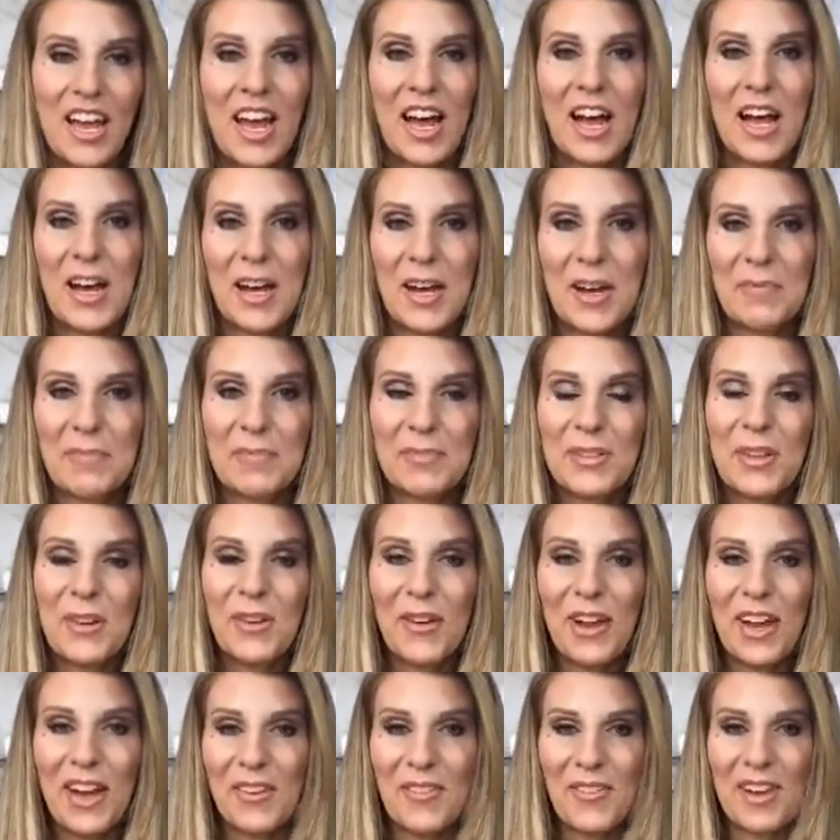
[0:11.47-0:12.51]
So
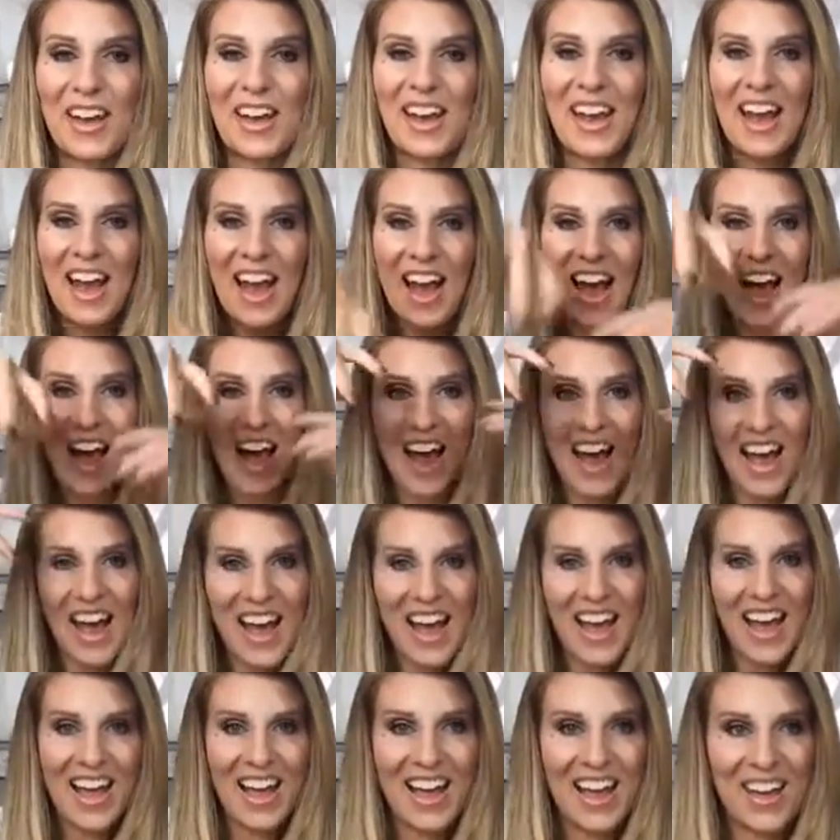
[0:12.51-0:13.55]
anyway,
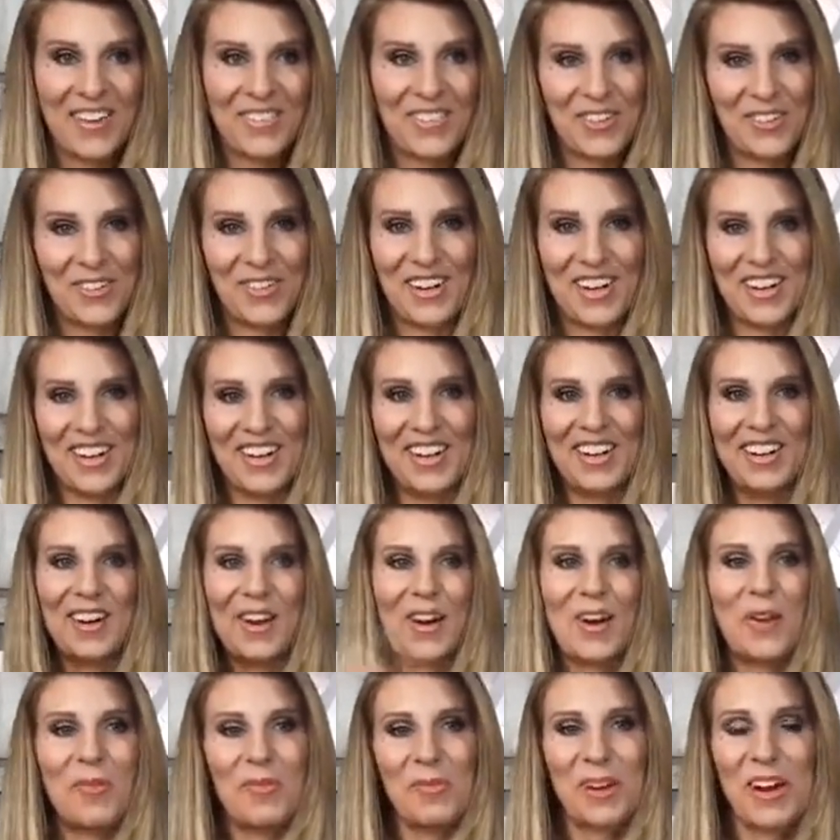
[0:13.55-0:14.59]
hi, everyone.
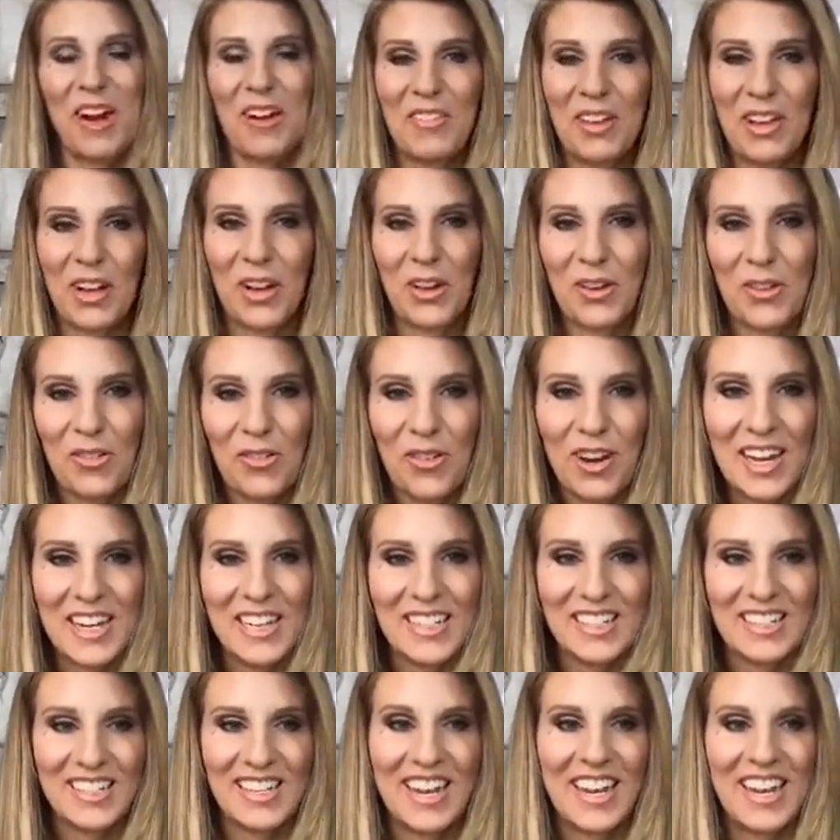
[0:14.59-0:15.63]
Hope you're having a
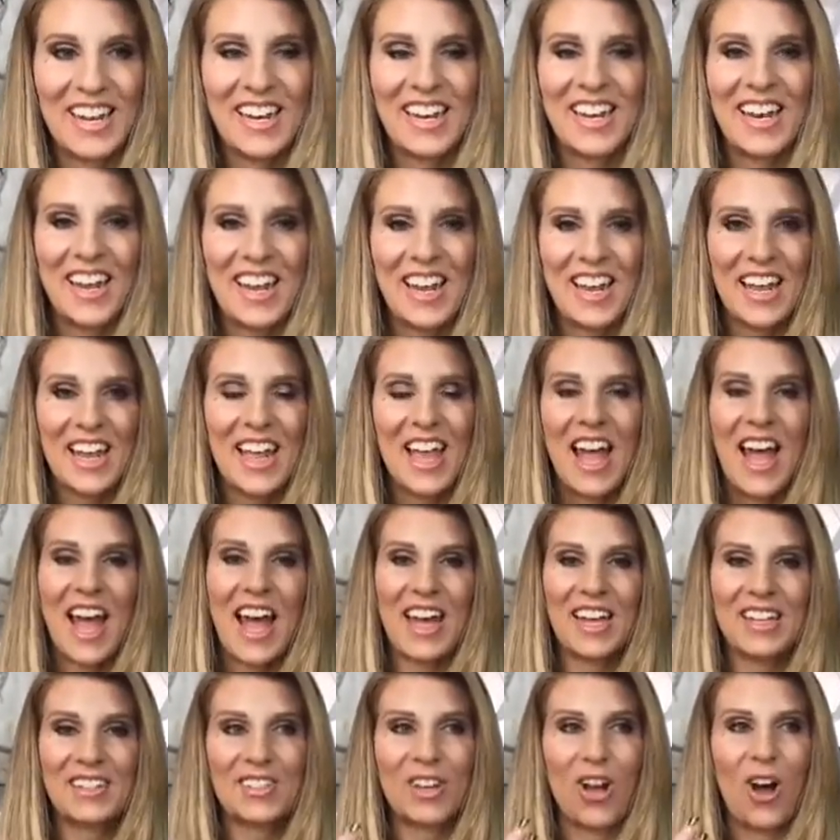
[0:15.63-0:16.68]
great day today.
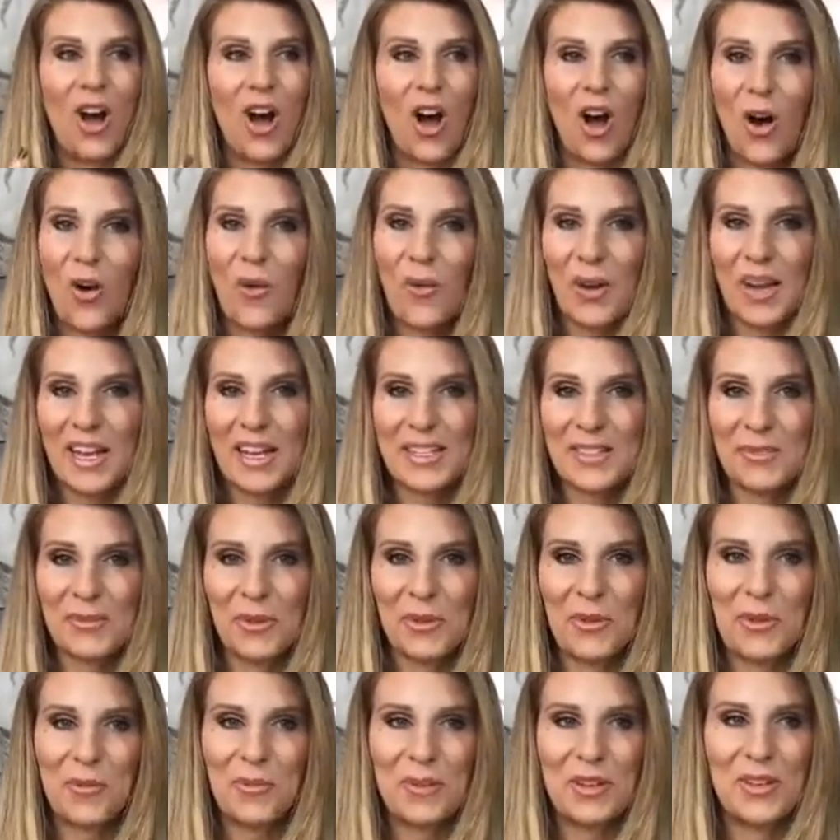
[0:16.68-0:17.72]
As always, we
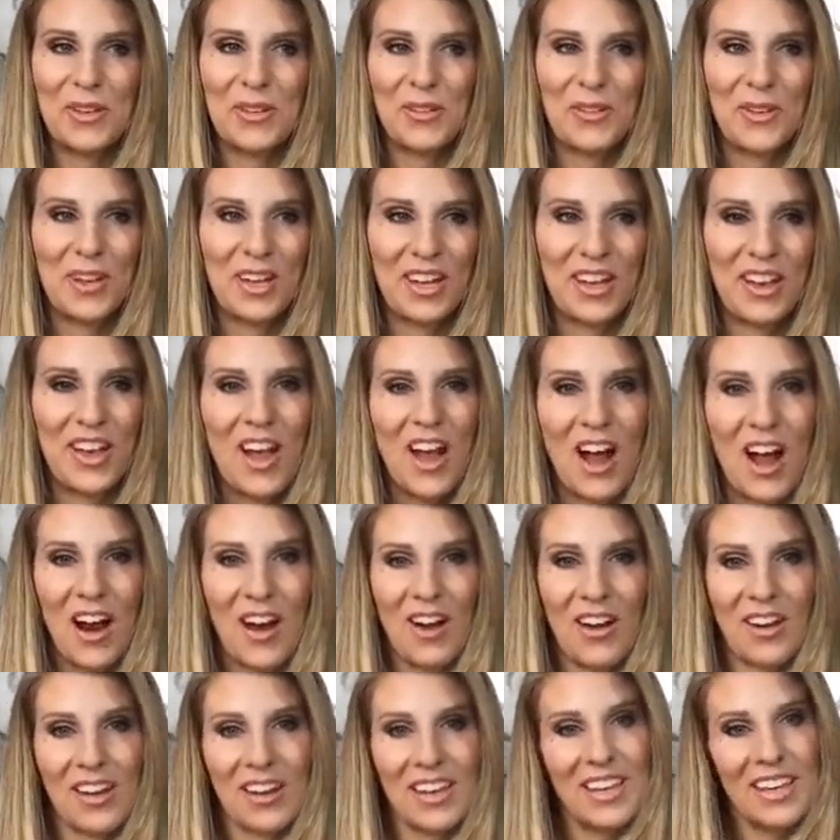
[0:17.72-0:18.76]
will be doing
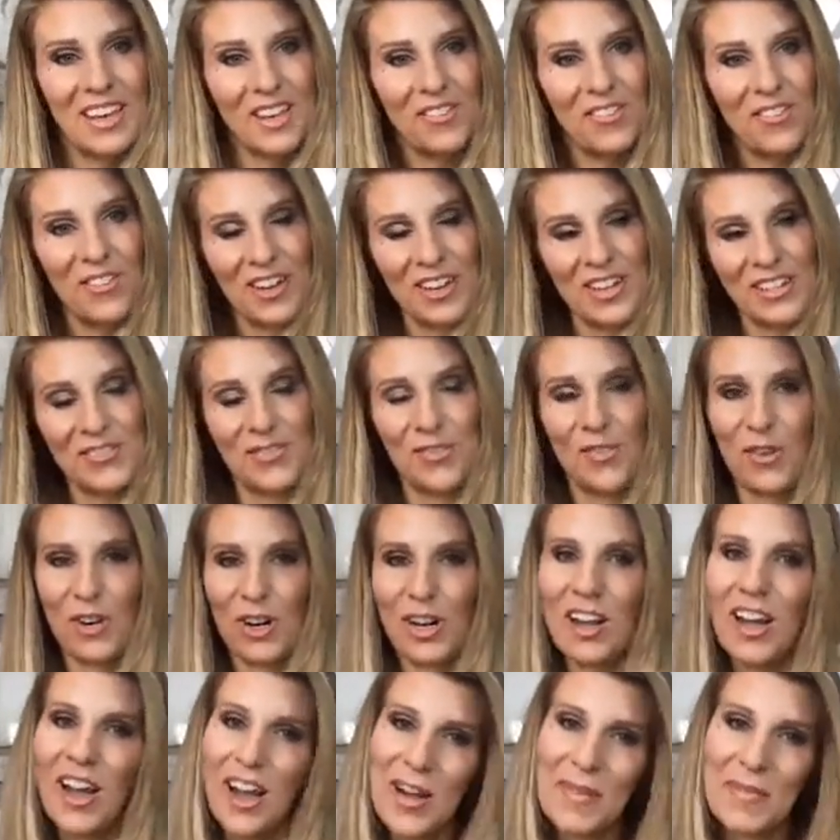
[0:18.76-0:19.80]
our giveaways for
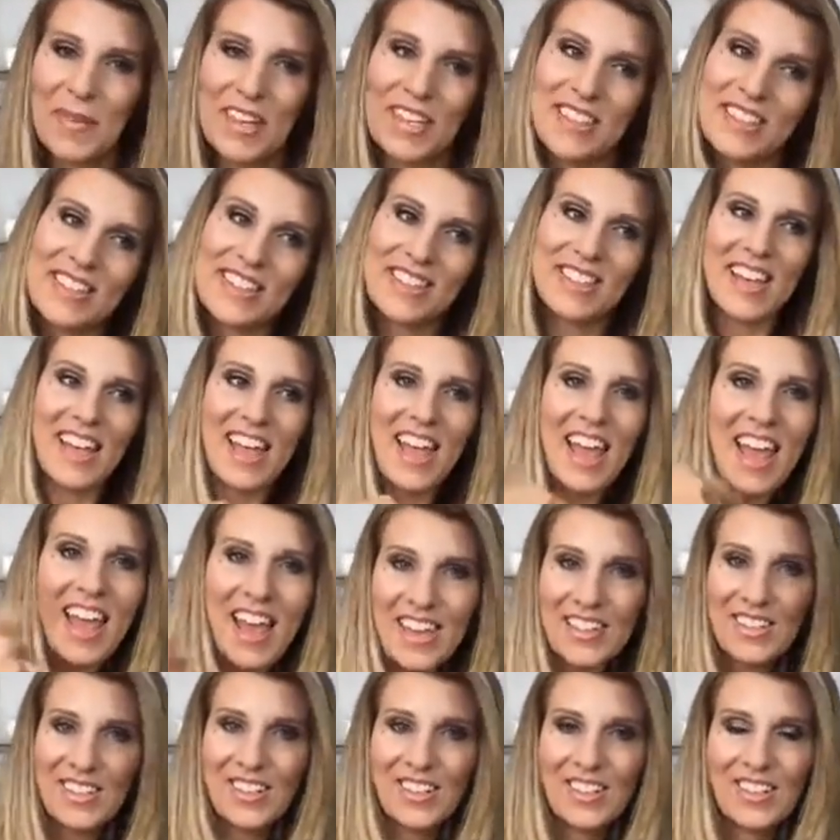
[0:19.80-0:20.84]
comments,
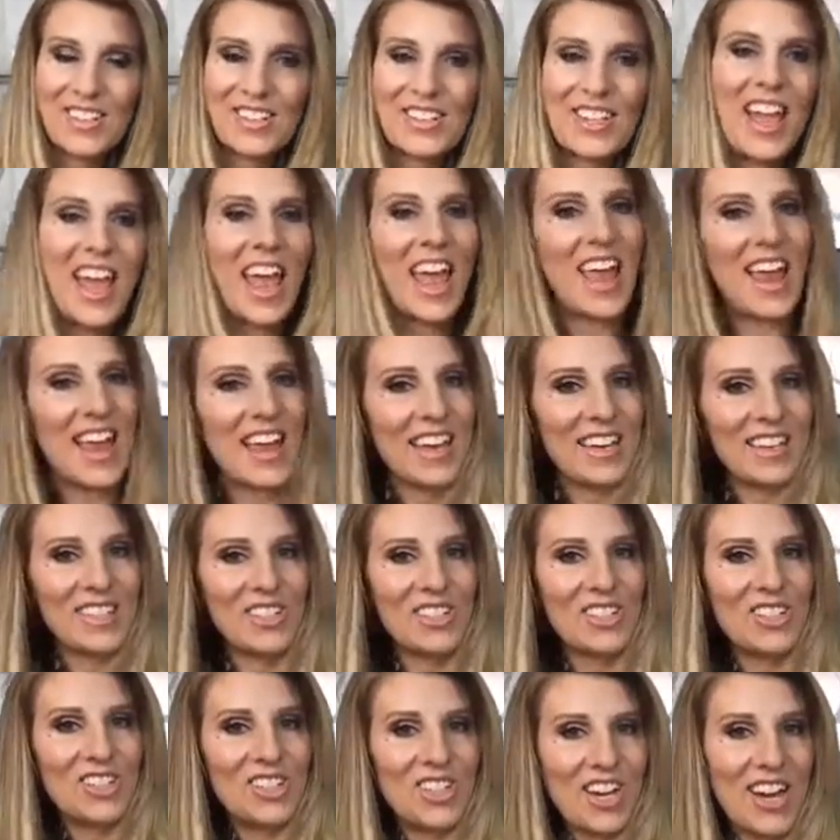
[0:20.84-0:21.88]
answers, and
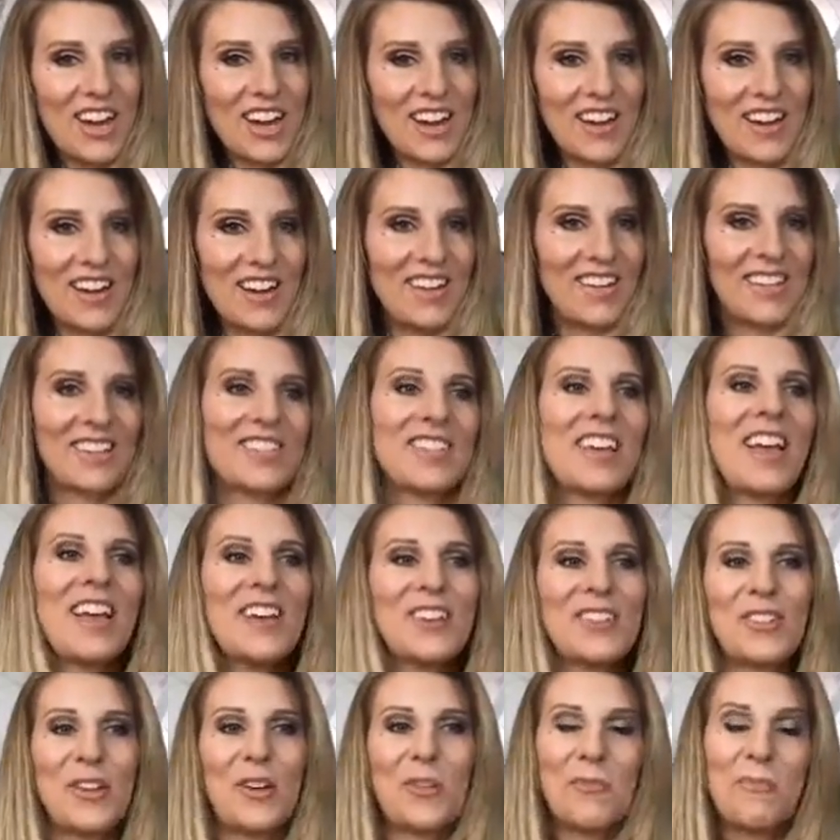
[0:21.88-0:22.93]
shares.
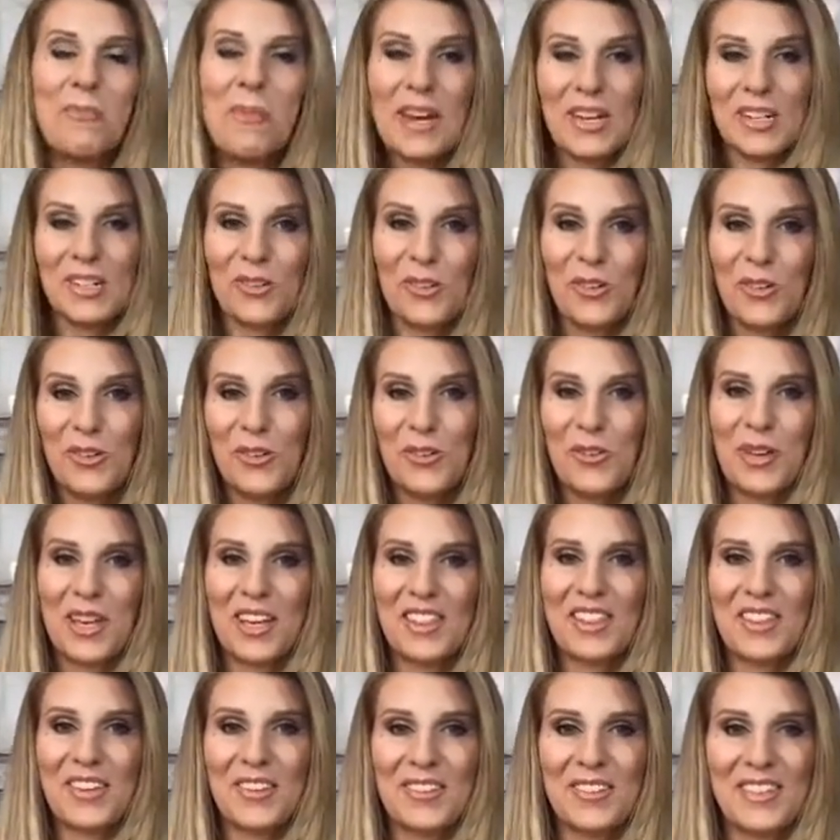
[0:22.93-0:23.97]
So make sure you
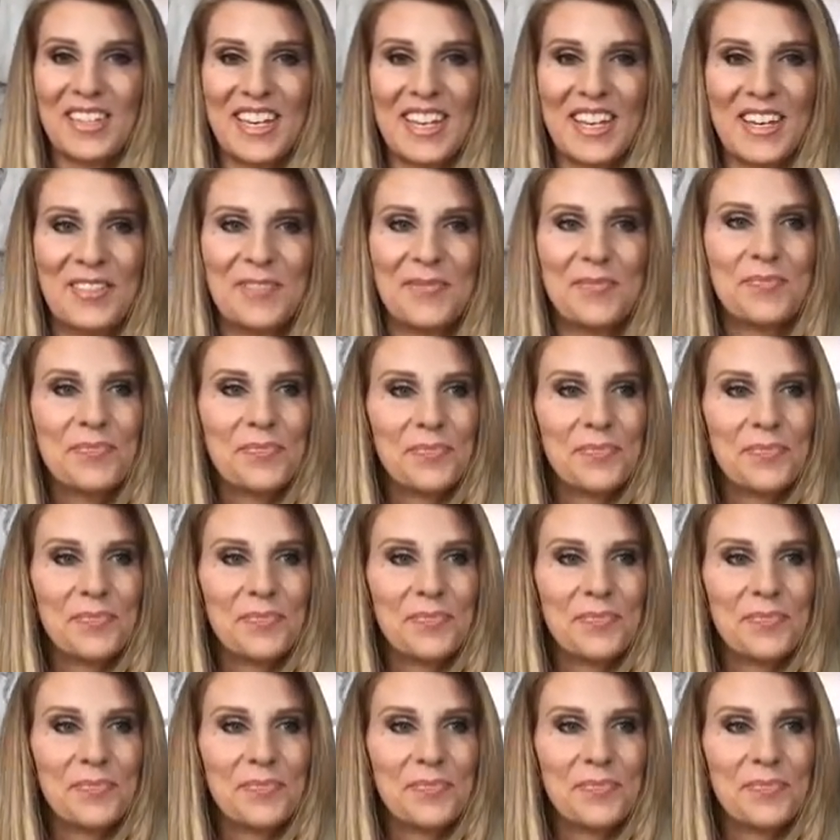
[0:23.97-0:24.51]
get those in.